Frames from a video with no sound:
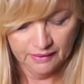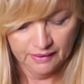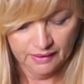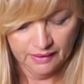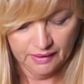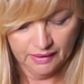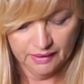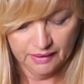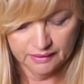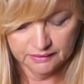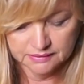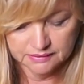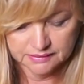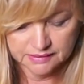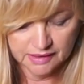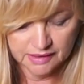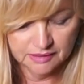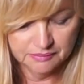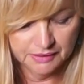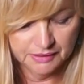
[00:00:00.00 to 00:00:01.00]
and
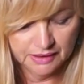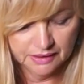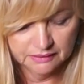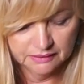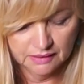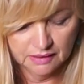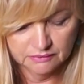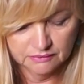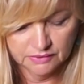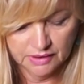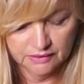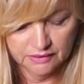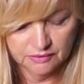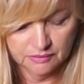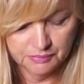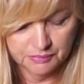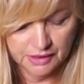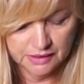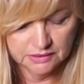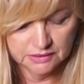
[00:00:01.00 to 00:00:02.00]
say about around the
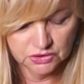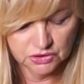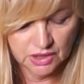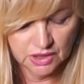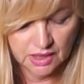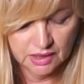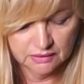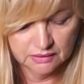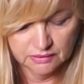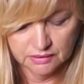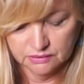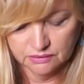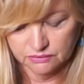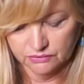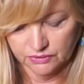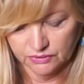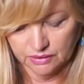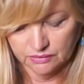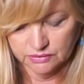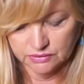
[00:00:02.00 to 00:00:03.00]
base chakra,
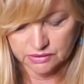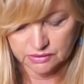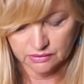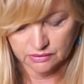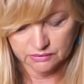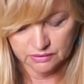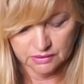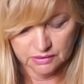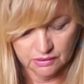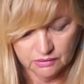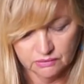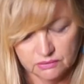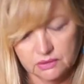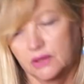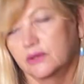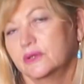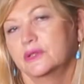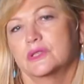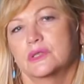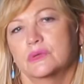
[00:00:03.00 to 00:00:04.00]
although it's got the gold
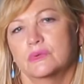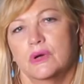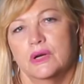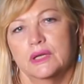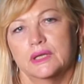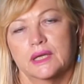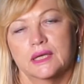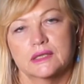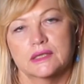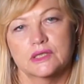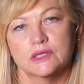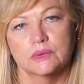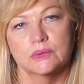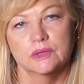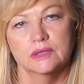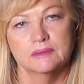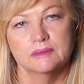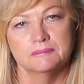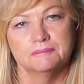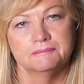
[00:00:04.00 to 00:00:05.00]
lotus right next to
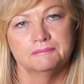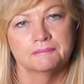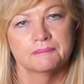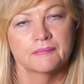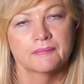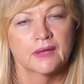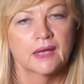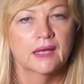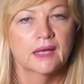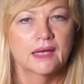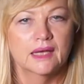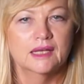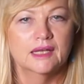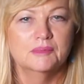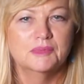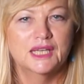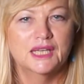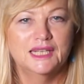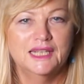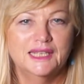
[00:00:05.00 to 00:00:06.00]
it. And I'm
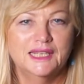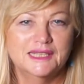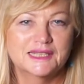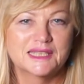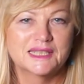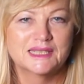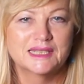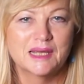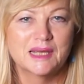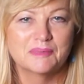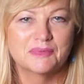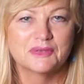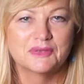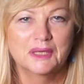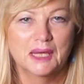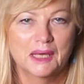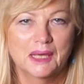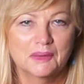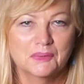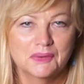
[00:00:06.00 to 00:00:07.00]
getting into depth
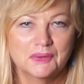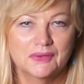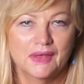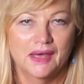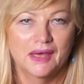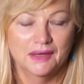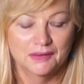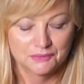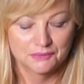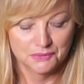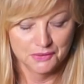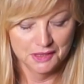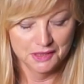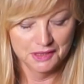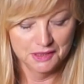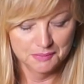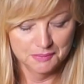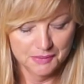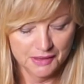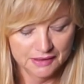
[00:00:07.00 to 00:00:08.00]
now with how to
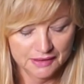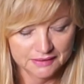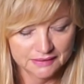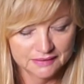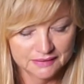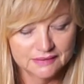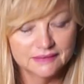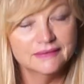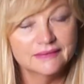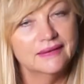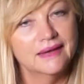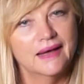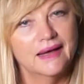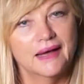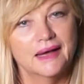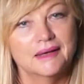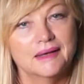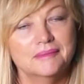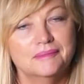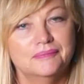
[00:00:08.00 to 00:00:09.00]
read, but
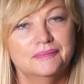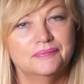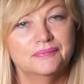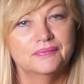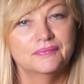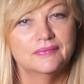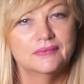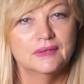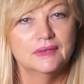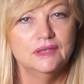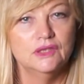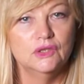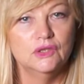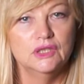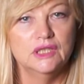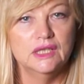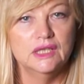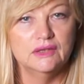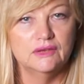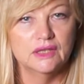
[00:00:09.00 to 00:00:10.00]
you
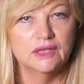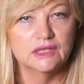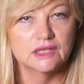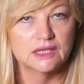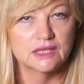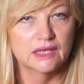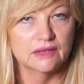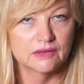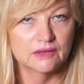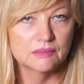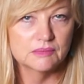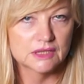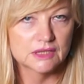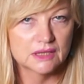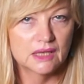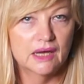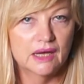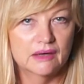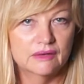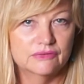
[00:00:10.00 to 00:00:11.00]
need then to get them to
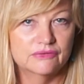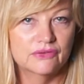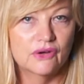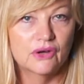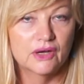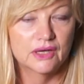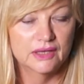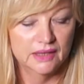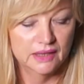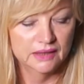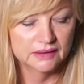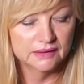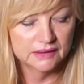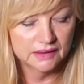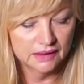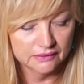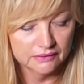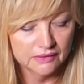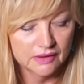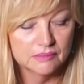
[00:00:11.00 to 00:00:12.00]
clarify and
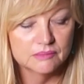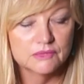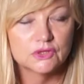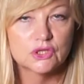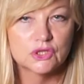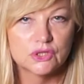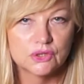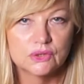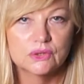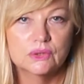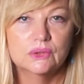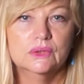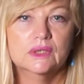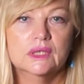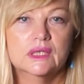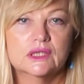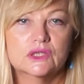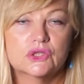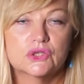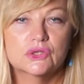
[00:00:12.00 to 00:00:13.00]
get them to
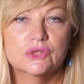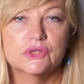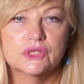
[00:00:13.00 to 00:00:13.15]
choose